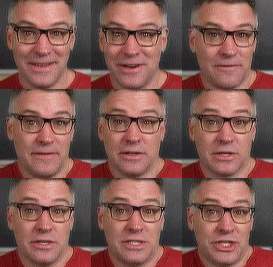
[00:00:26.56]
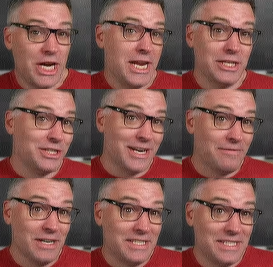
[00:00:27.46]
Your filters changed in
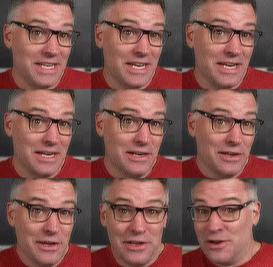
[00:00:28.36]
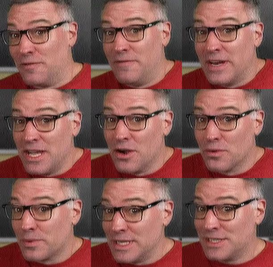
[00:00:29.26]
every scene, your video
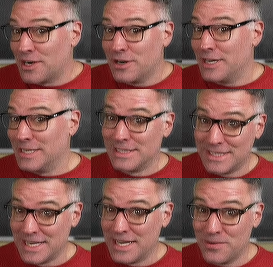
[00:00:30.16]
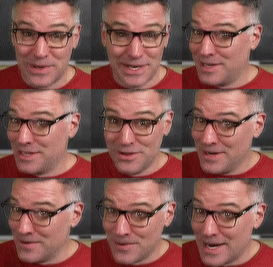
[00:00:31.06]
restarted in sync when you
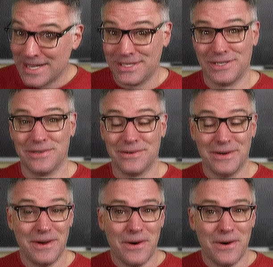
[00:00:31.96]
didn't want it to,